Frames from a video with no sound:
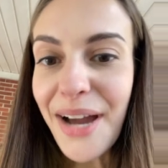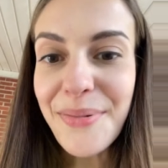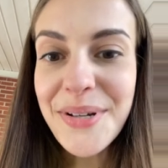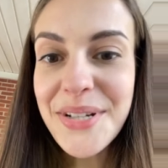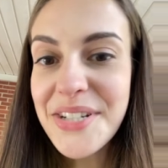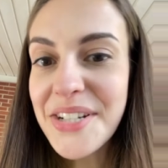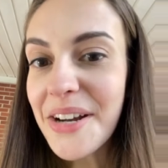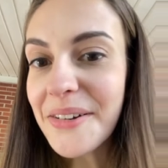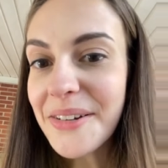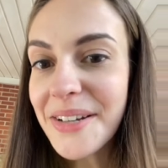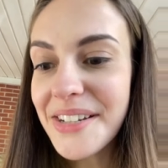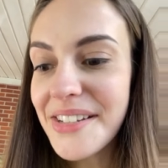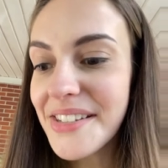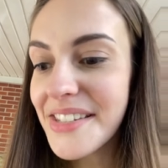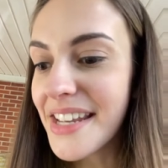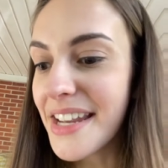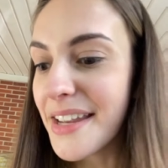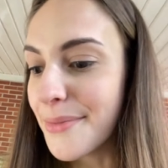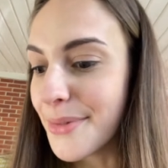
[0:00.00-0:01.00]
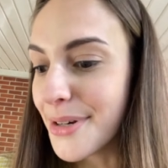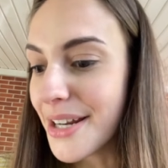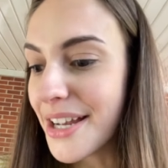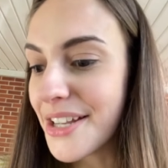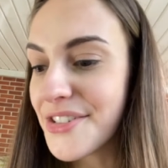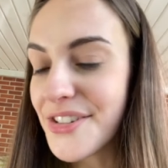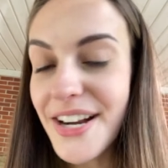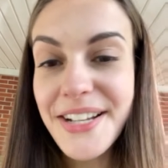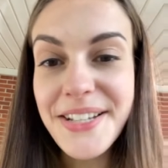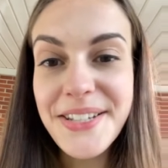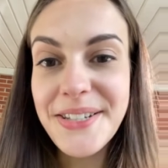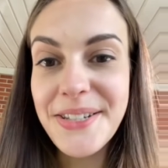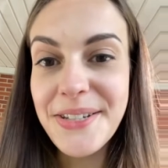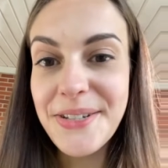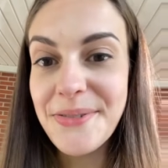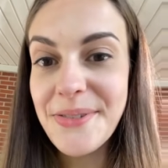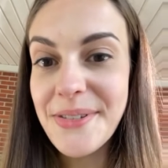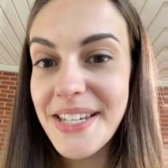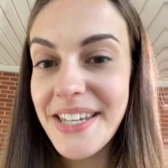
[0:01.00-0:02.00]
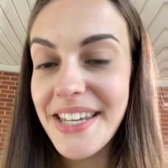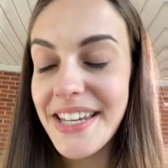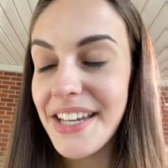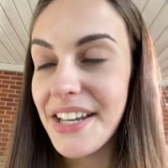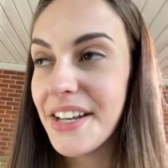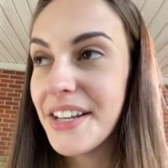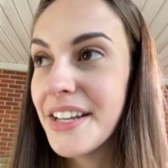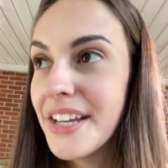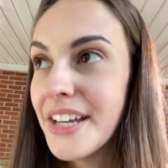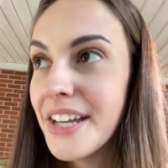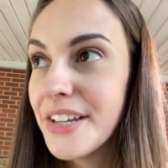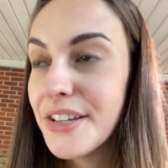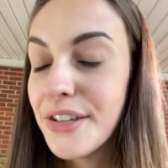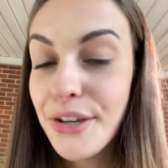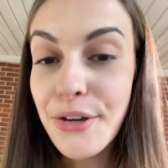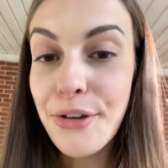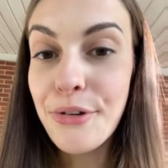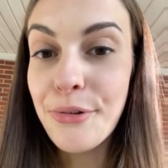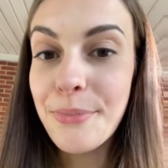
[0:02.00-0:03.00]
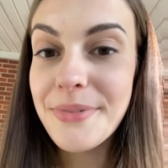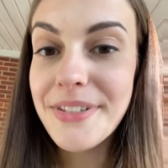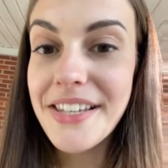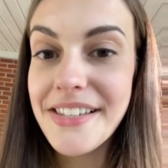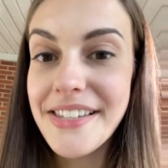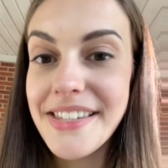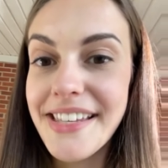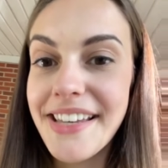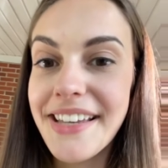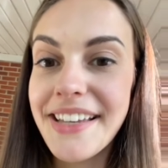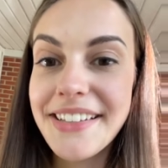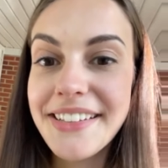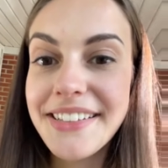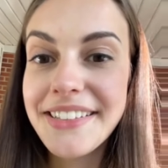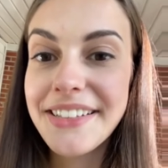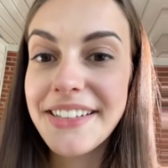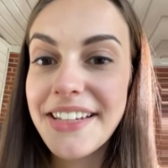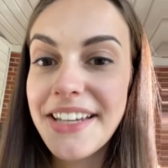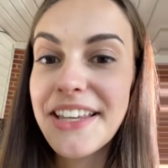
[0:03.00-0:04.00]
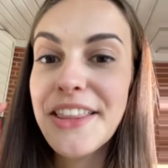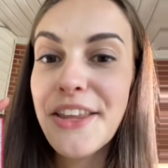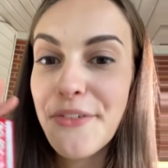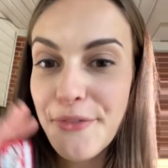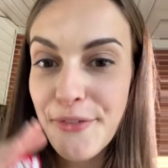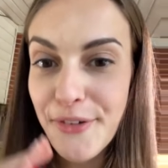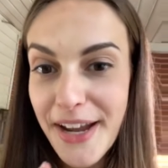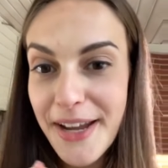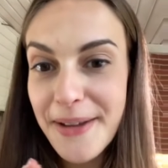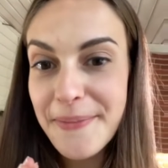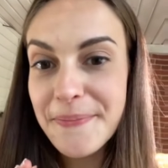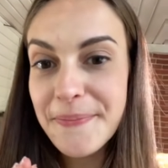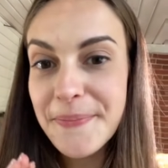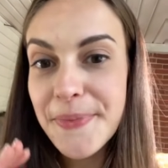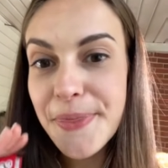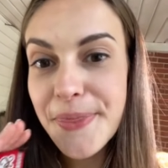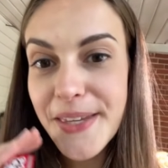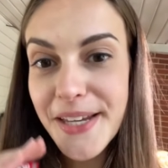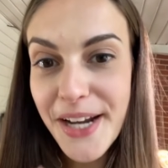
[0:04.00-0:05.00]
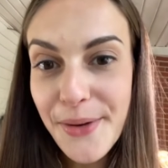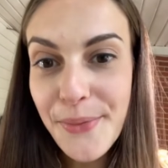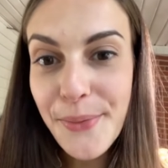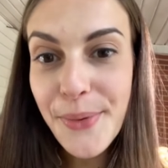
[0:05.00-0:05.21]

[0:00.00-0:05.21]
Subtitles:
I wish y'all could have seen what I tried to do to get Coop to sit in the frame that I